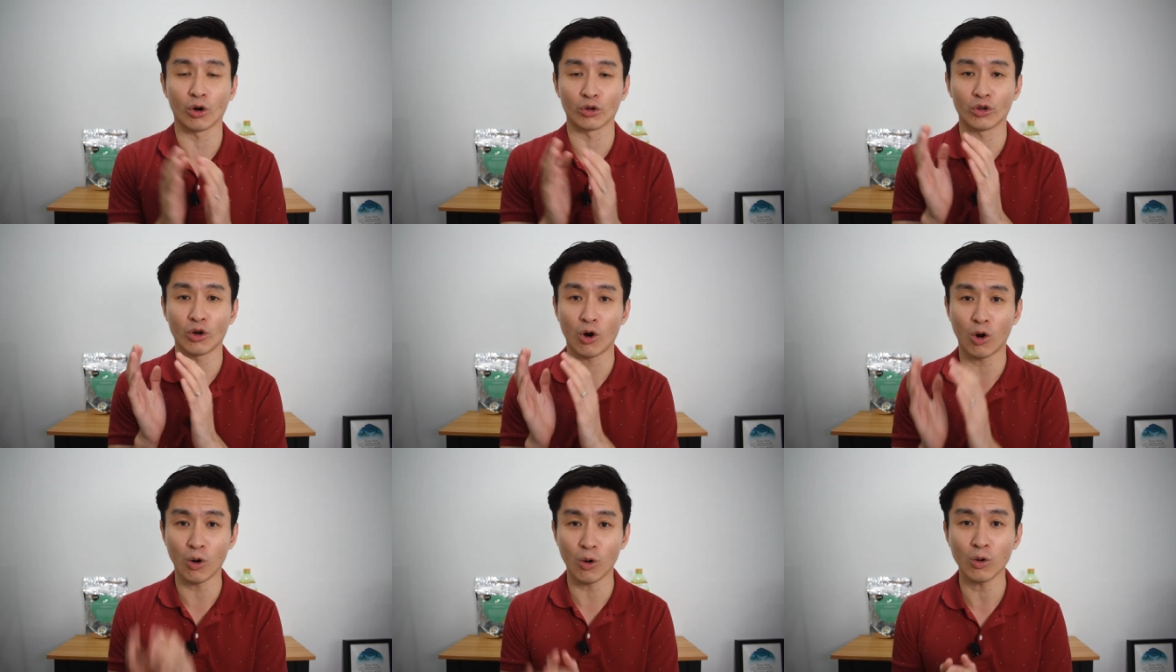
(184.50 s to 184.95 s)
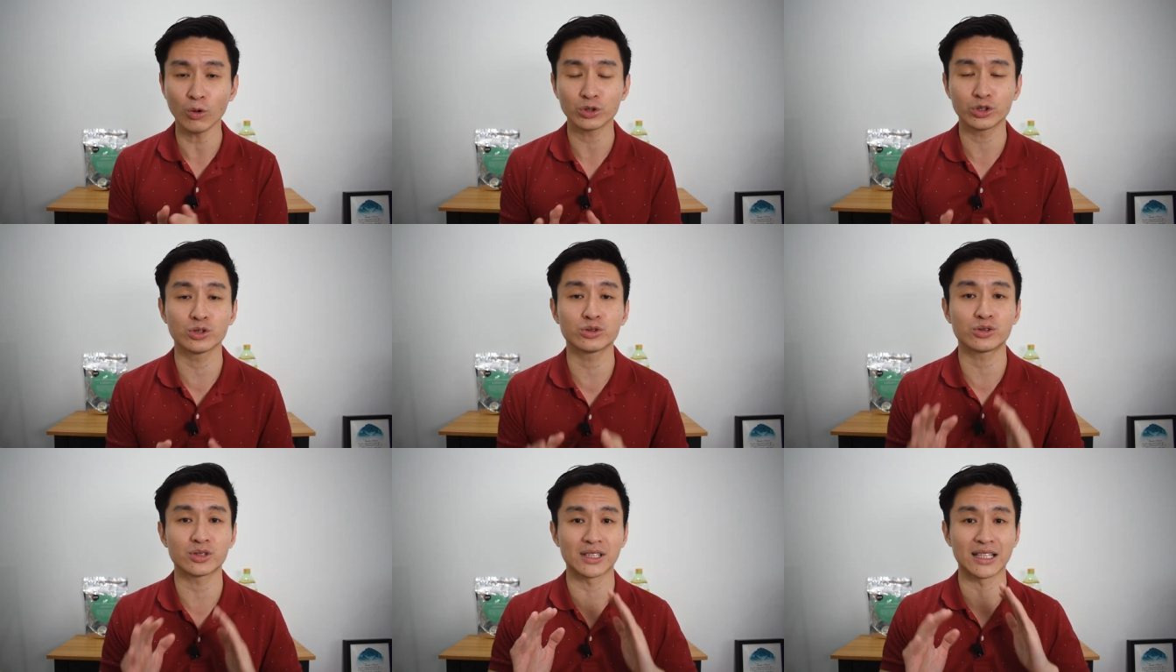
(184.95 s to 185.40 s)
on hold
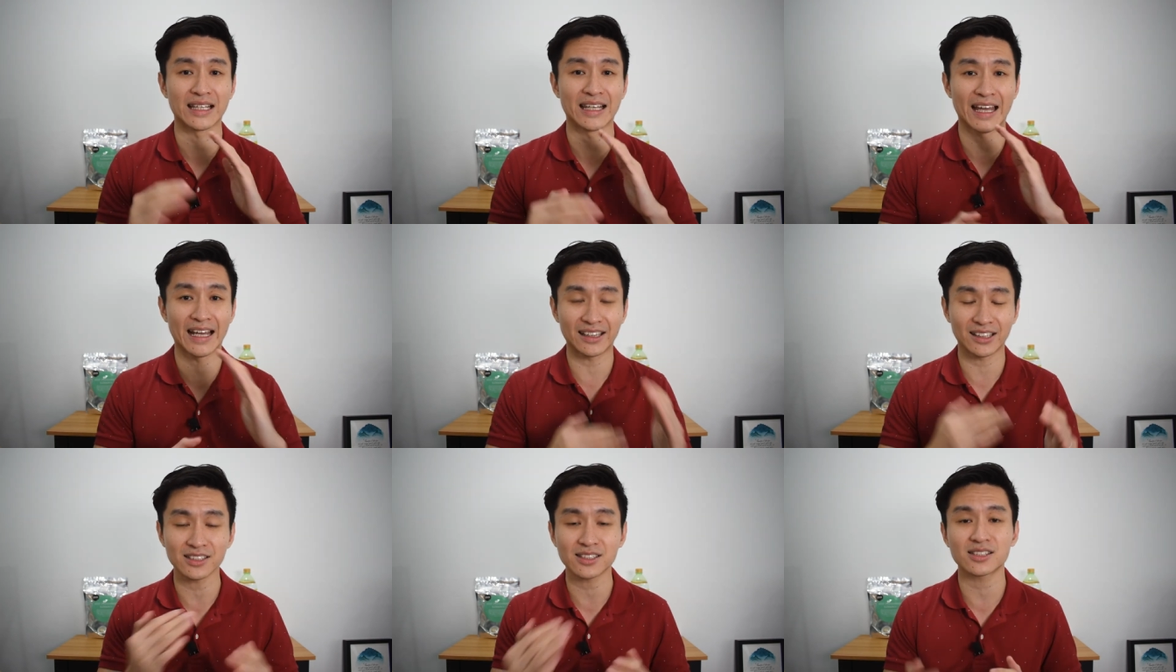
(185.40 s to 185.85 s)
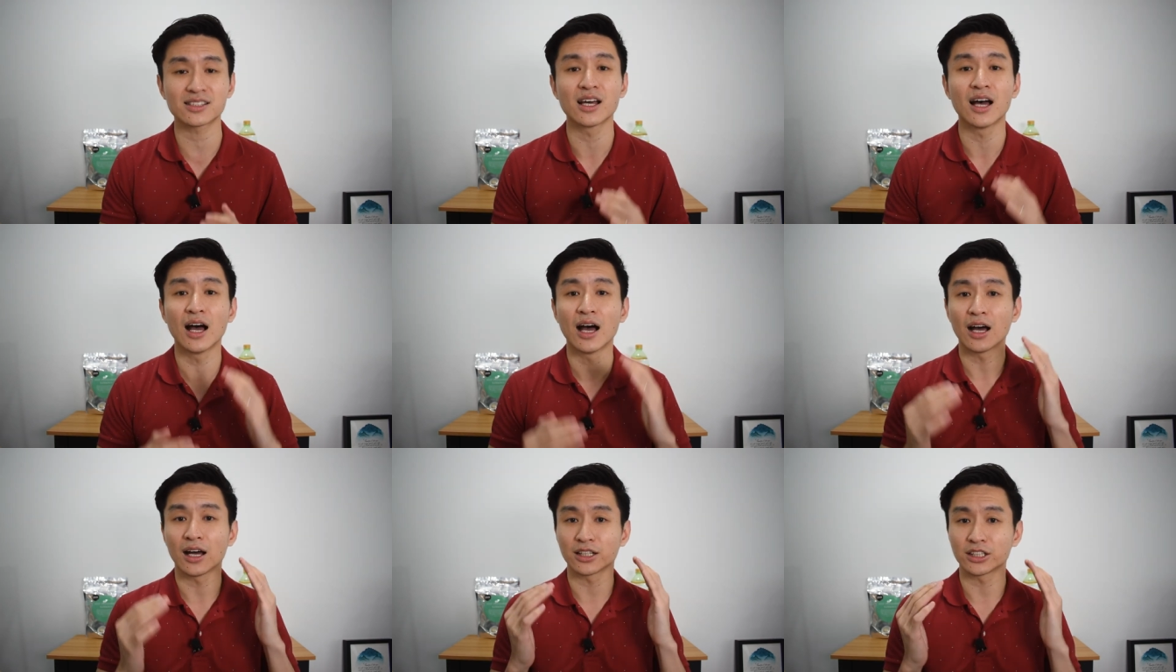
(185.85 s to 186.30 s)
due to the latest
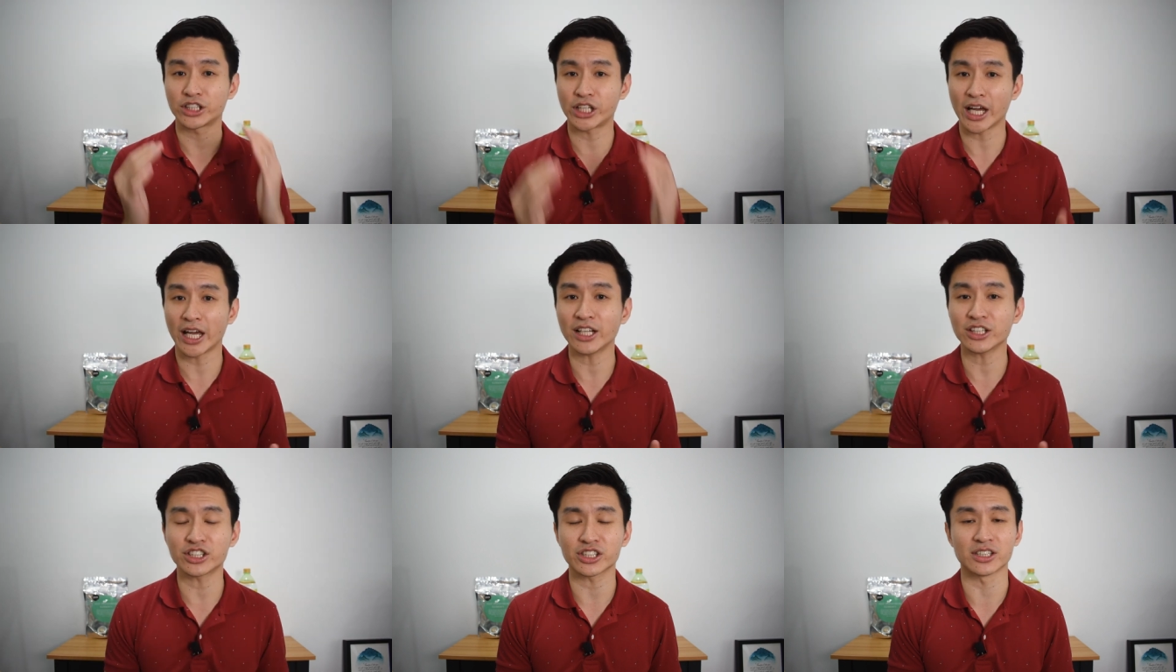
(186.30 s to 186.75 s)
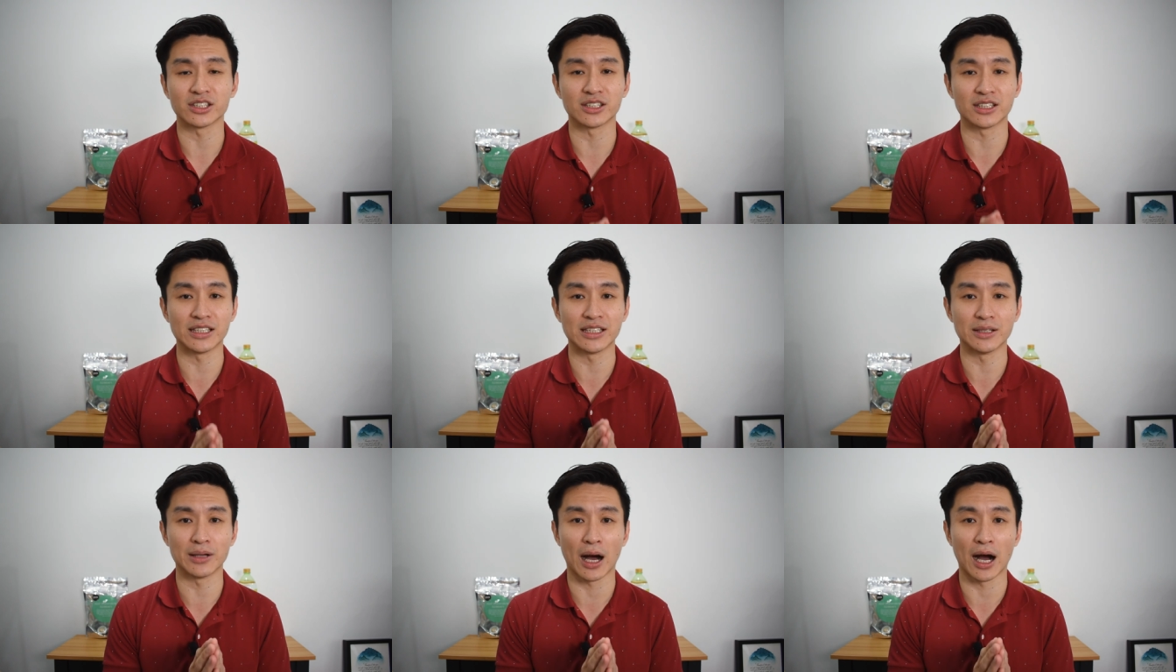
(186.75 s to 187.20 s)
change in
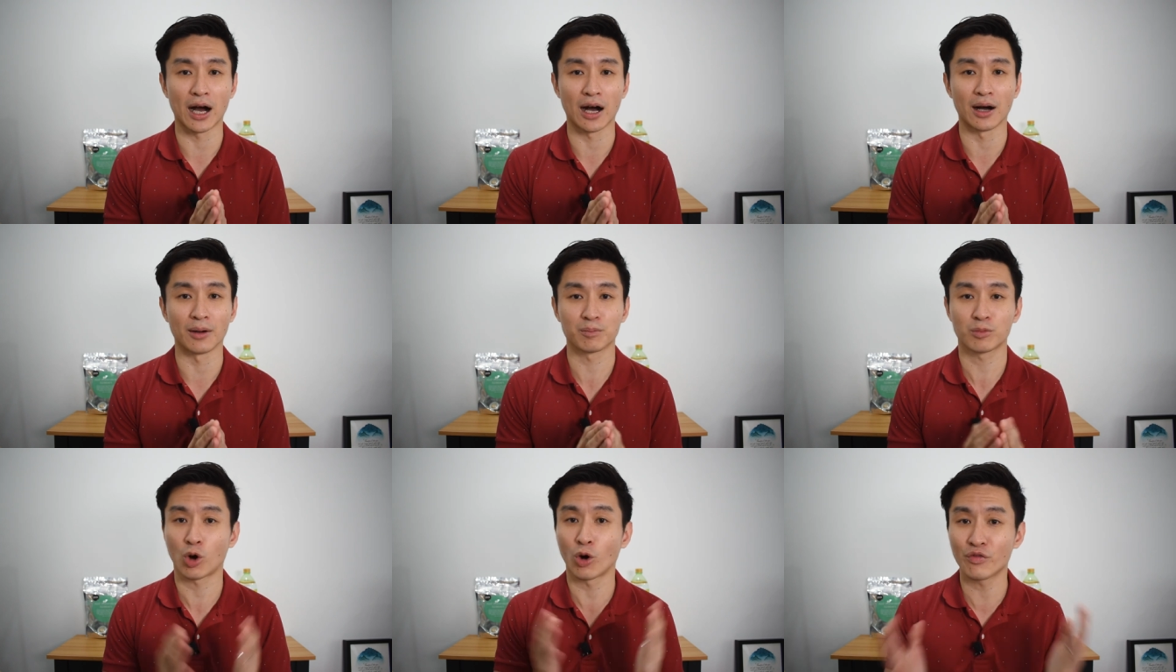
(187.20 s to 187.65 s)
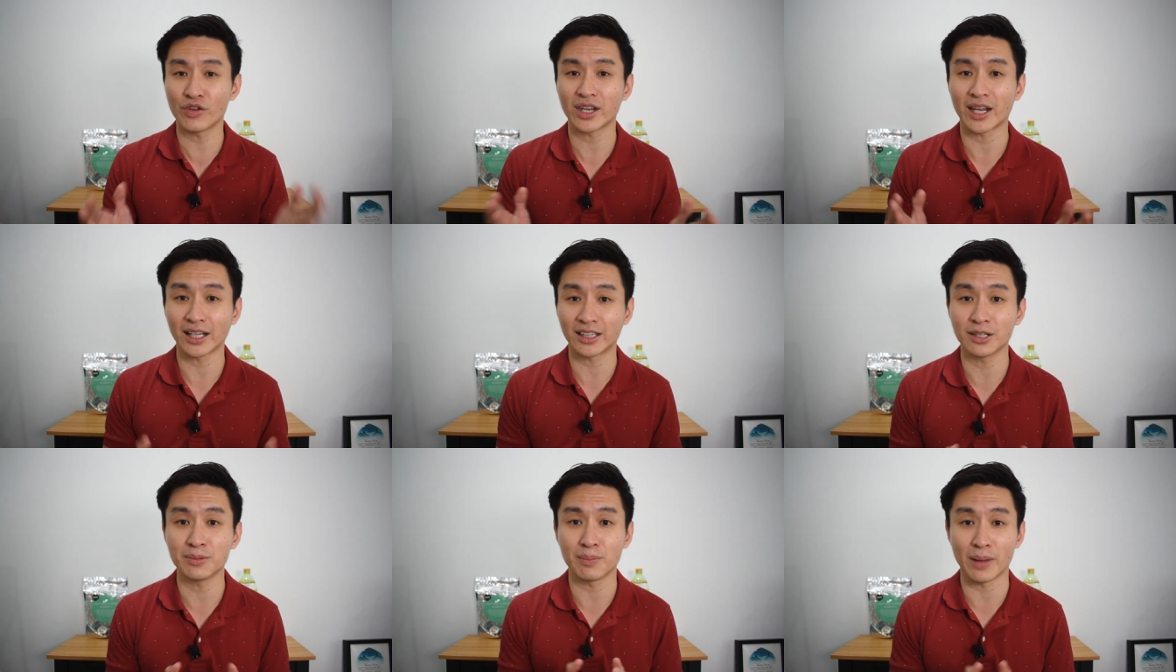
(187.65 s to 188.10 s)
the
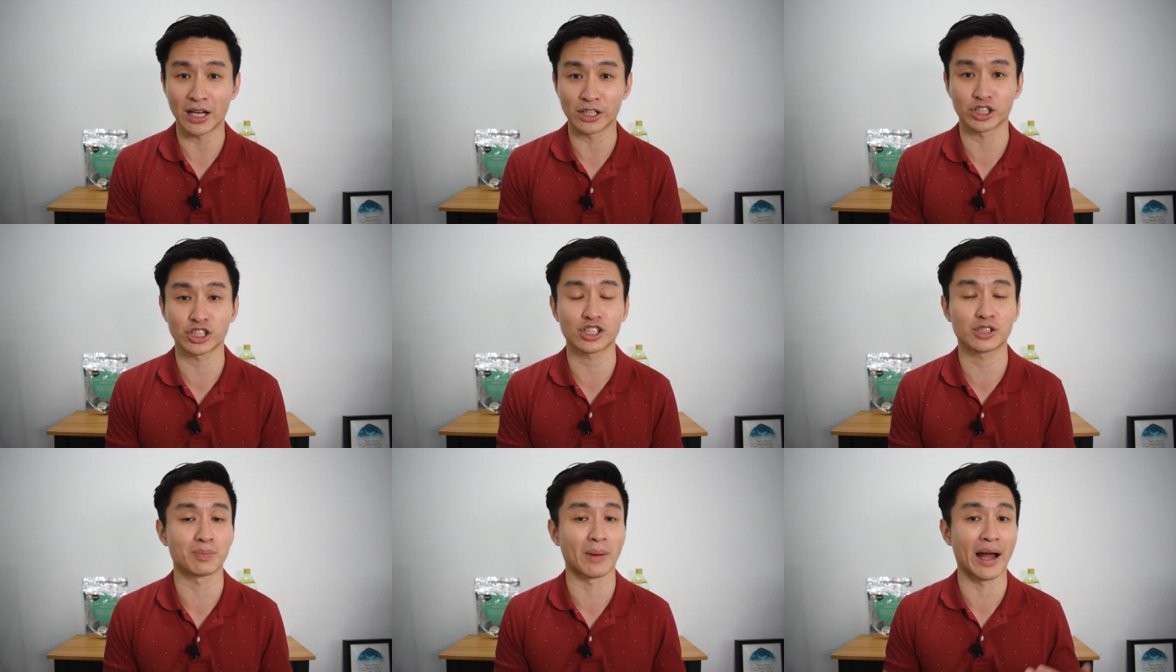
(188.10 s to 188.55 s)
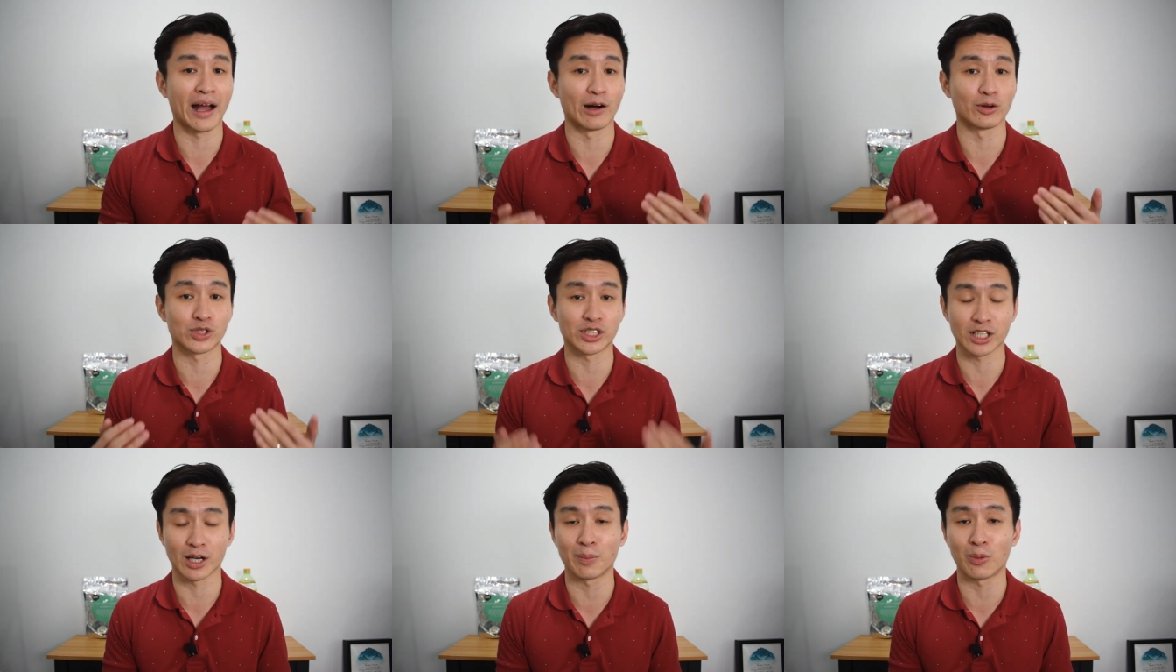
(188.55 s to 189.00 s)
COVID-19 measures by
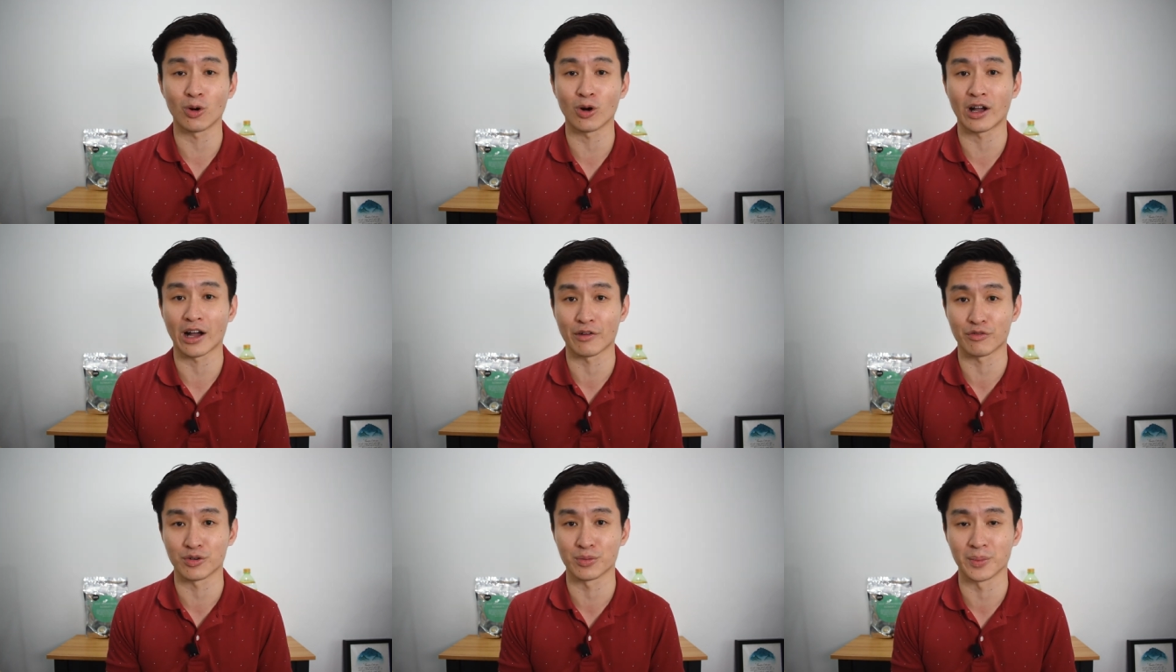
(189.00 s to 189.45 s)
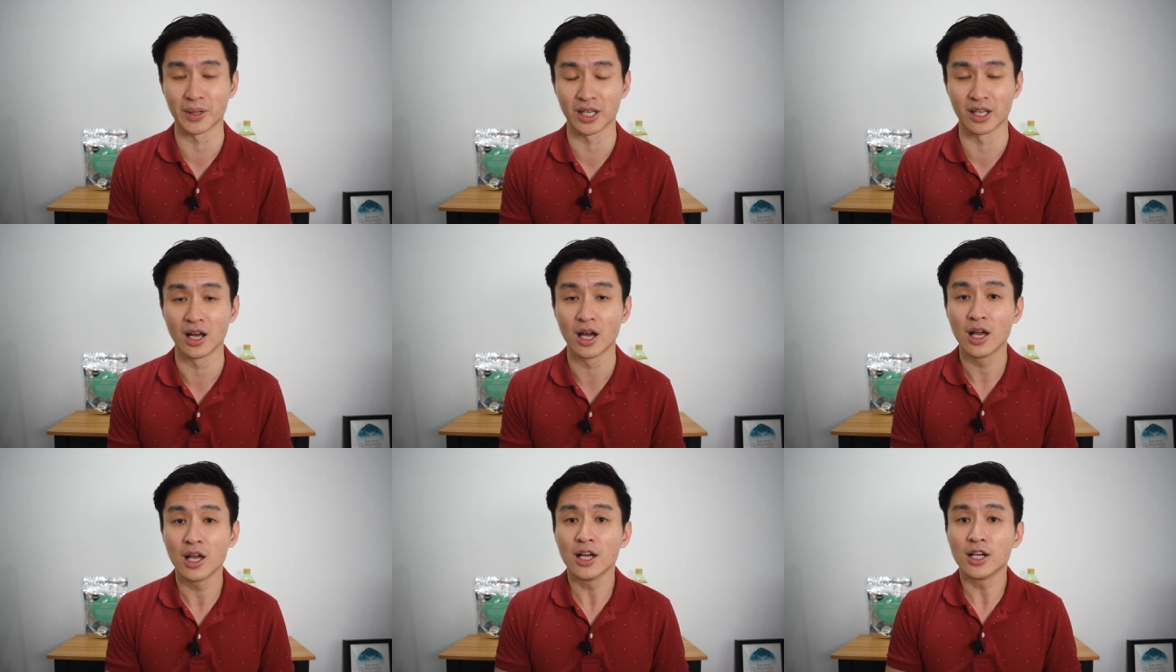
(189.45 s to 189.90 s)
our Singapore
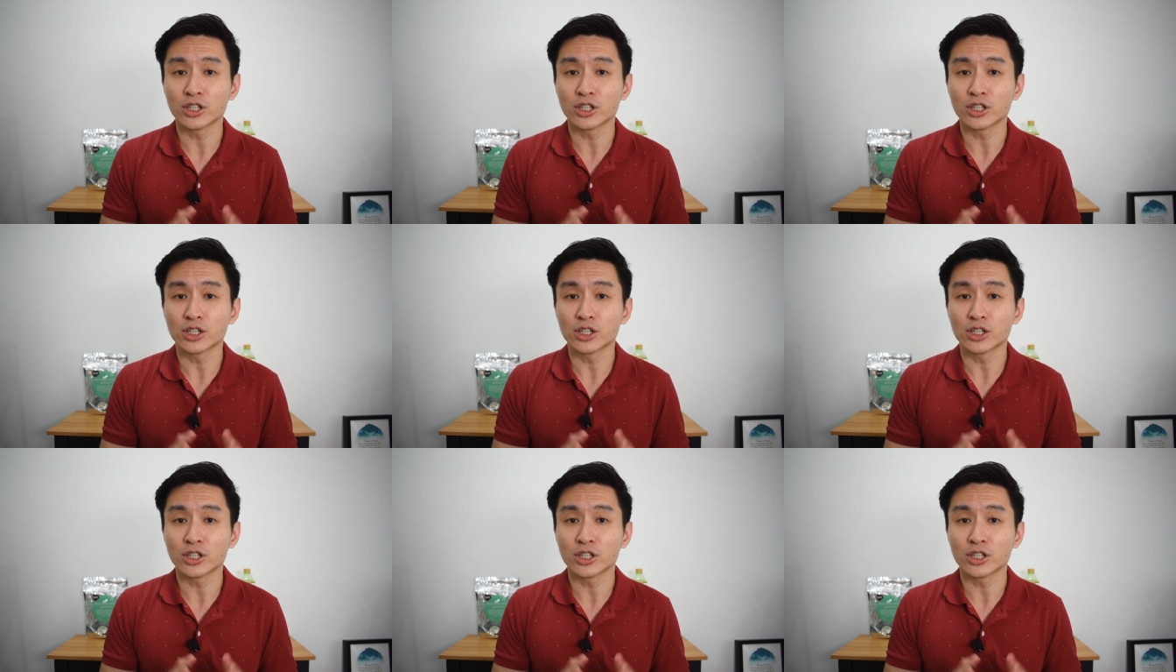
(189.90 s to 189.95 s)
government.